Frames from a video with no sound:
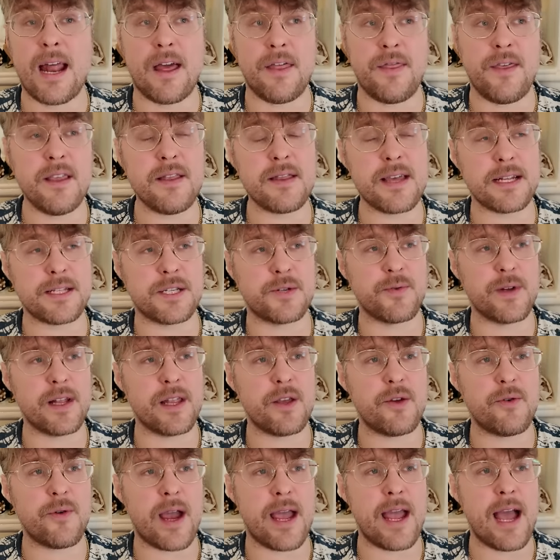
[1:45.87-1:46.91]
I think that's
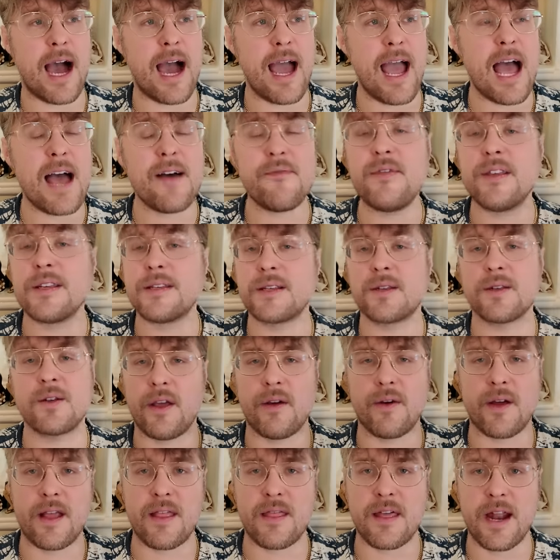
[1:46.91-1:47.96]
really great. I have this
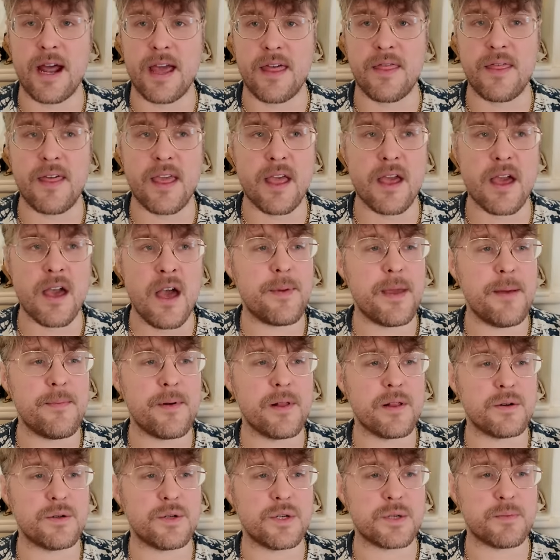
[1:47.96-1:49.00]
theory that I think
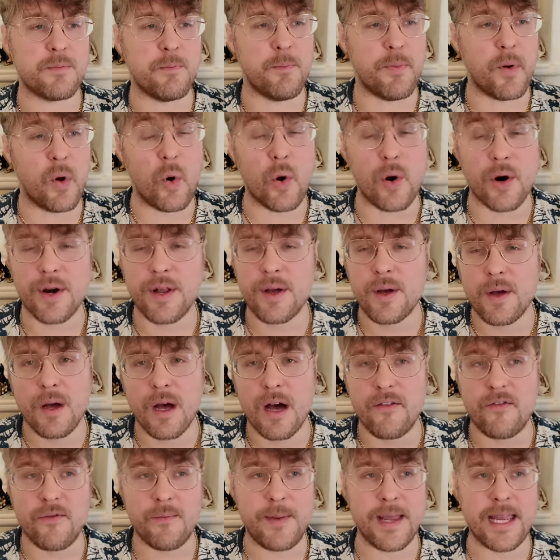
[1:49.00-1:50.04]
people are just bored
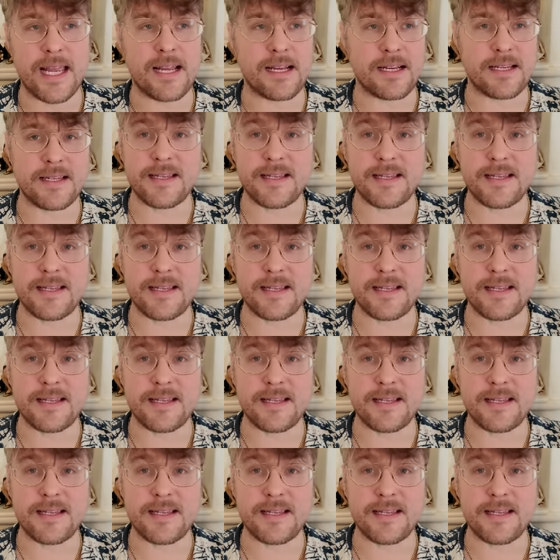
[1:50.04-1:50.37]
of being